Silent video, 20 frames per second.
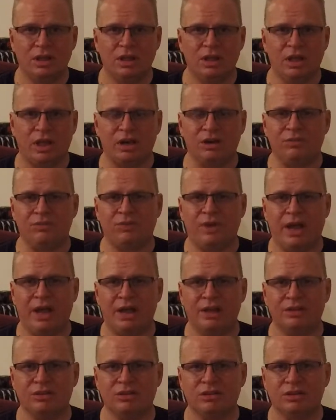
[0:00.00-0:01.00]
And in
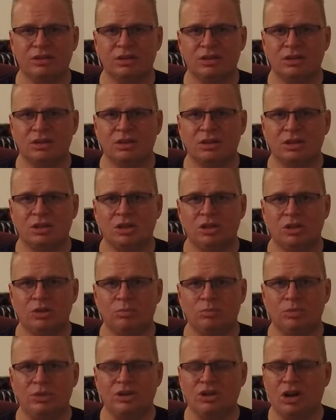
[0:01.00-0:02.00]
fact,
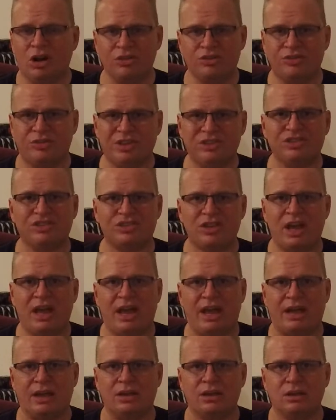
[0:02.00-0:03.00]
because of this
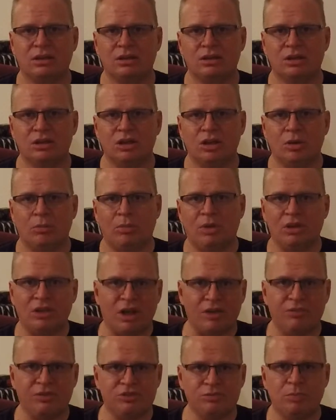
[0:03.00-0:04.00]
attack, my
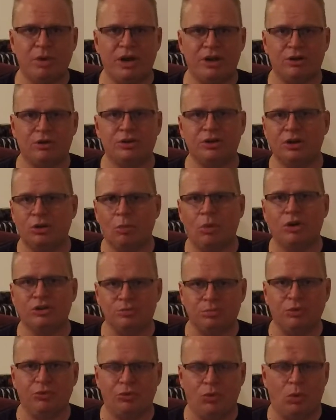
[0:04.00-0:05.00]
life is better than it was
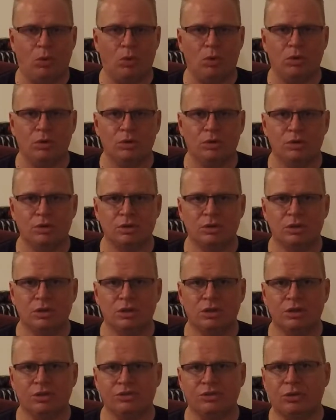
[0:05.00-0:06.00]
before.
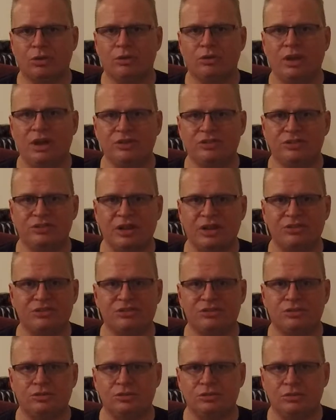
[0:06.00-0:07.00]
So that's
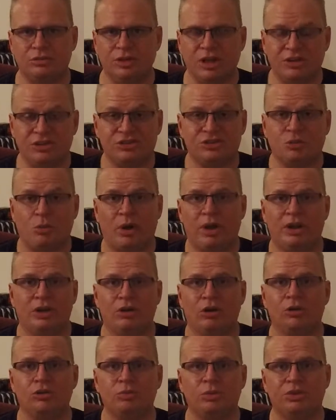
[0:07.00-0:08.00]
just the way it
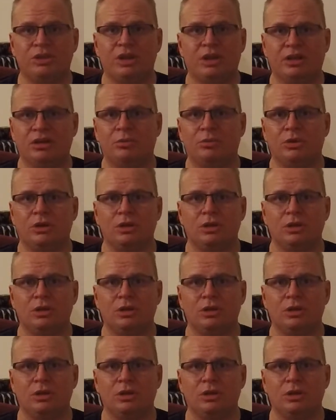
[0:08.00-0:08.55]
goes with the enemy.